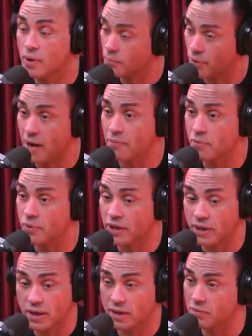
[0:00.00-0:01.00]

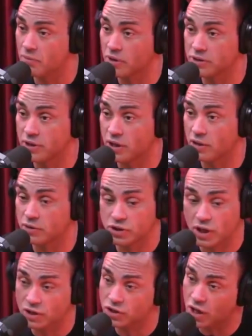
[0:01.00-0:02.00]
Probably him and Marcelo,
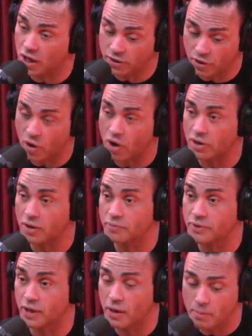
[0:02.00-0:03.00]
Jean-Jacques, they're all up
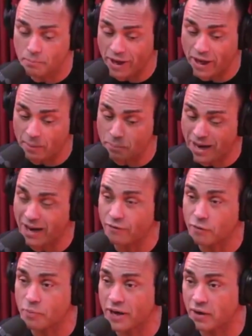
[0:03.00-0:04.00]
there. Bam, pound
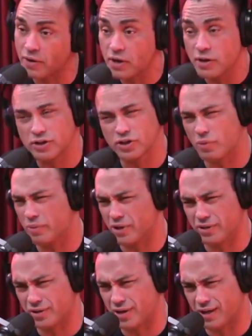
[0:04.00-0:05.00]
for pound. There's so many
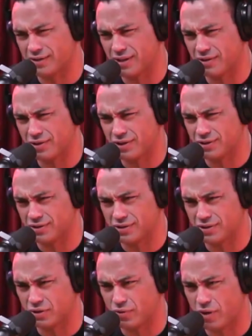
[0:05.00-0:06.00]
good guys now. Jesus,
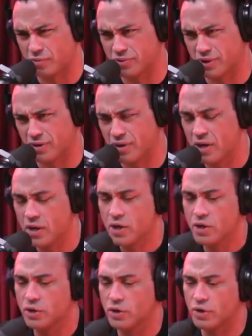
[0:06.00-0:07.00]
it's incredible now.
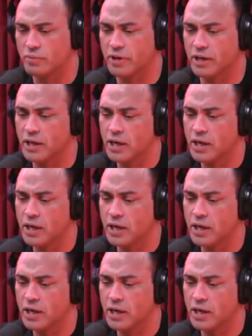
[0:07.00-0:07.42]
You know what I mean?